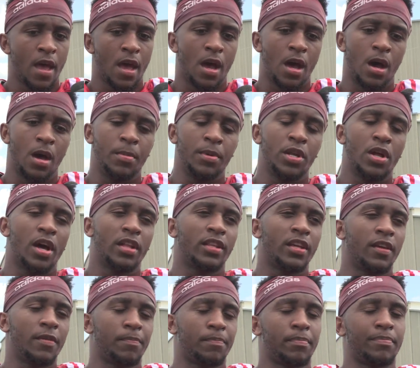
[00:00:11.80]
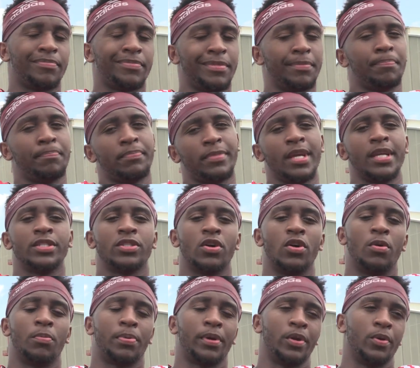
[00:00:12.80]
Um, you know, I think things
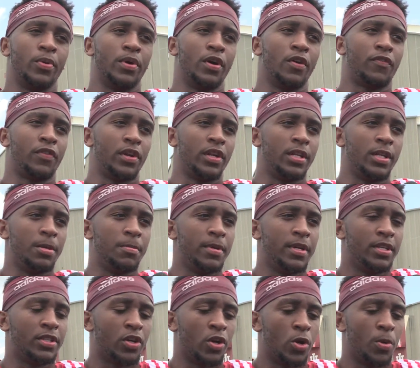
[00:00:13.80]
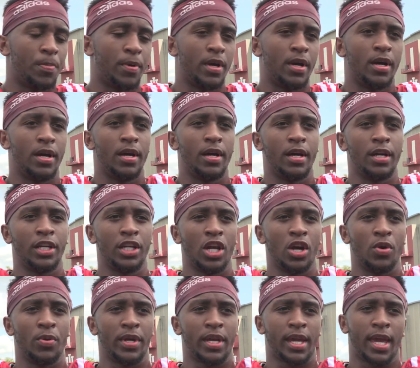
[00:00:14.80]
going pretty well for the DBs group. Uh, you
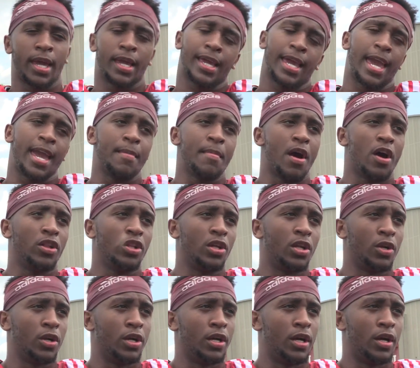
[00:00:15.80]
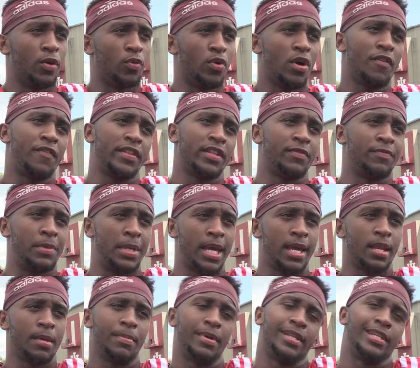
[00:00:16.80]
know, we came out a little uh, rough at the
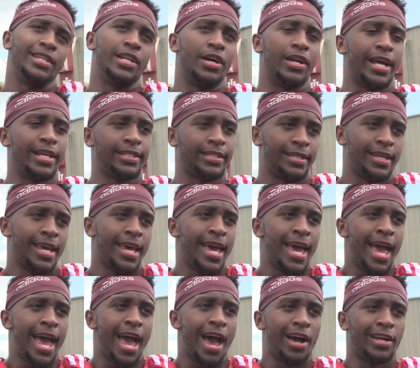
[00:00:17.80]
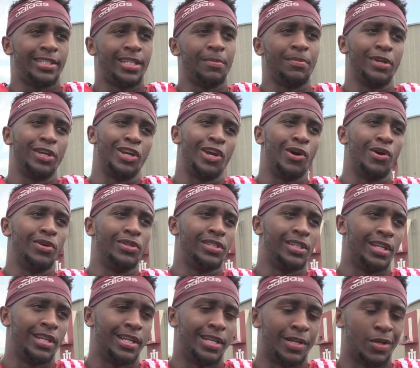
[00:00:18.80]
beginning, but you know that's how it typically goes.
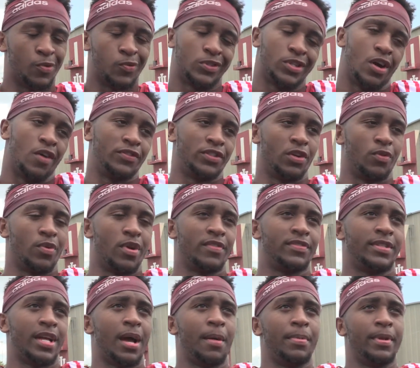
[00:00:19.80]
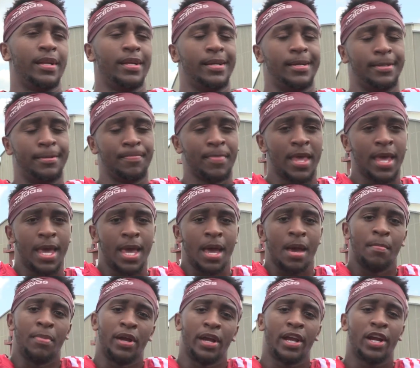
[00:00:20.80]
You know, off to a rough start, but um,
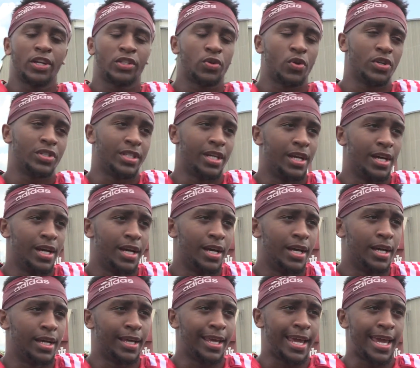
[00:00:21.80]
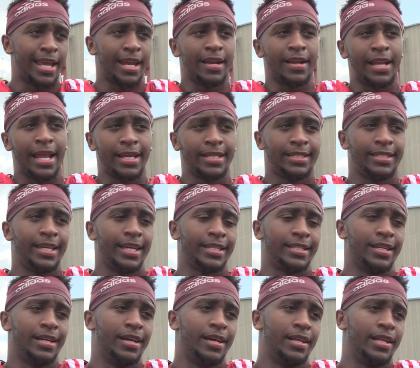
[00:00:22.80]
but here towards the uh, end of the day six,
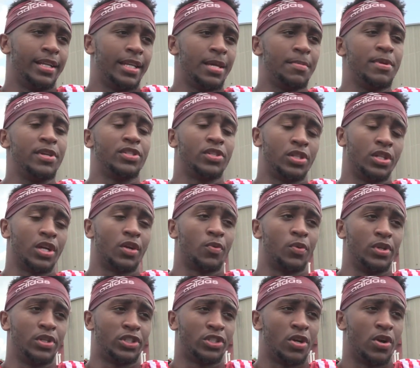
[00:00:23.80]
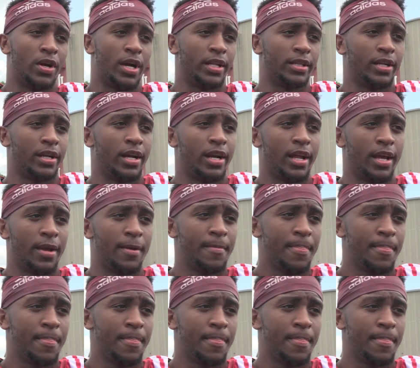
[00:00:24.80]
uh, the DBs looking really strong out there today.